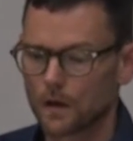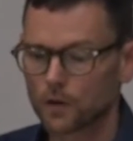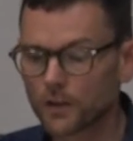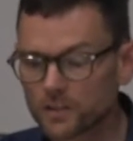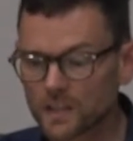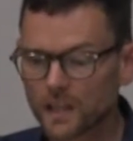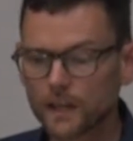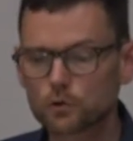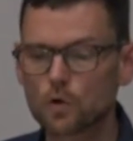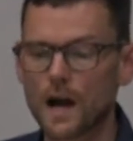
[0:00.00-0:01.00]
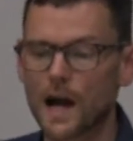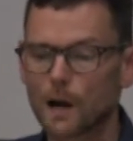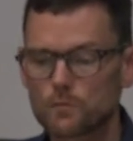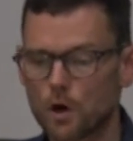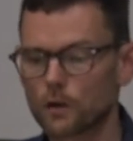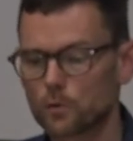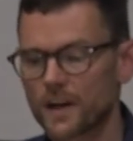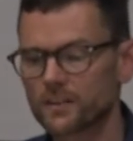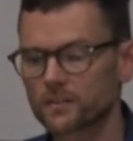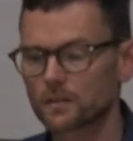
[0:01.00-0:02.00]
Not seeking to calm the
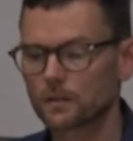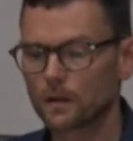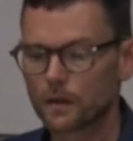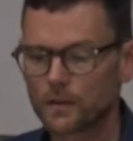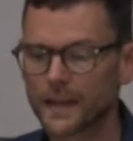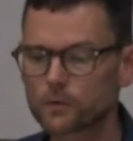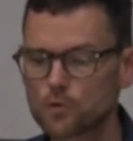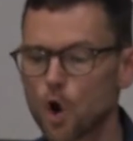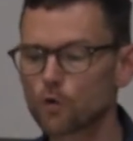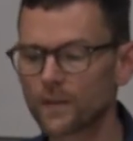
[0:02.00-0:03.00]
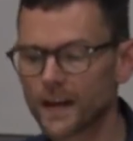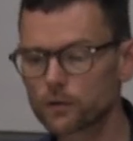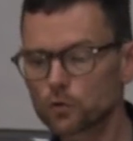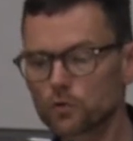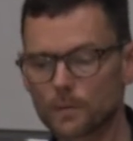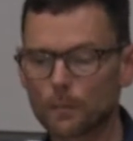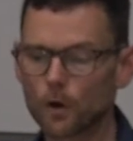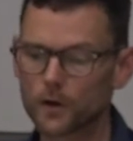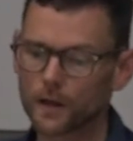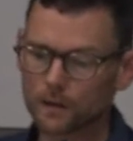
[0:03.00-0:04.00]
unrest, they drove into the
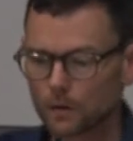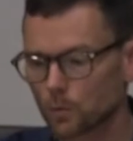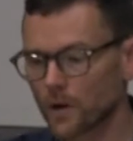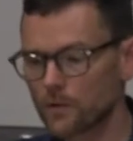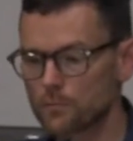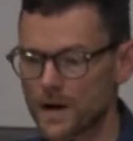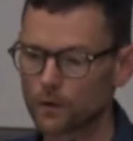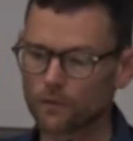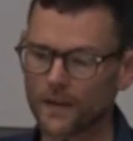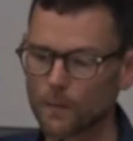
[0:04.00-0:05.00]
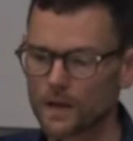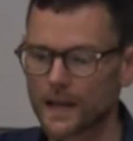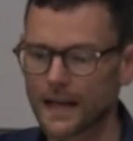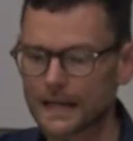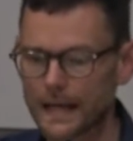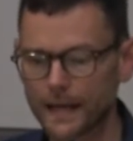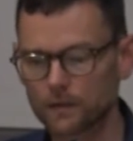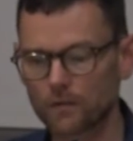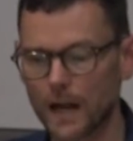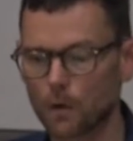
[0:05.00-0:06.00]
memorial where the Brown family had lain
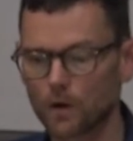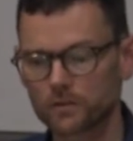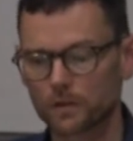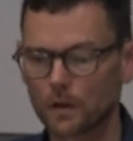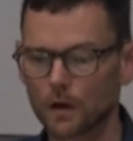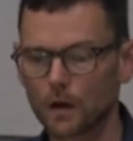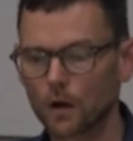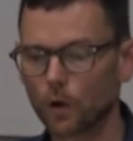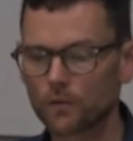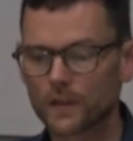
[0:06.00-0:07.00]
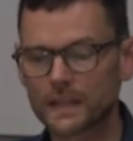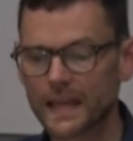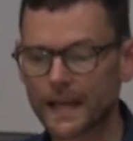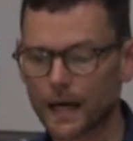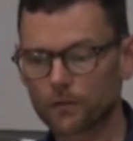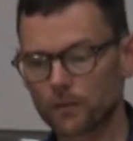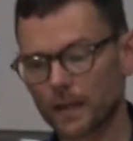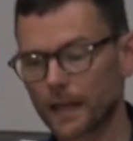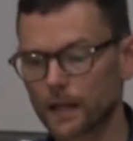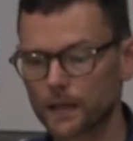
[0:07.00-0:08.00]
flowers only the day after the
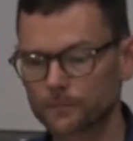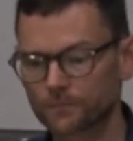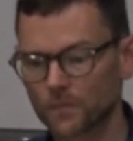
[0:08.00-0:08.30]
killing.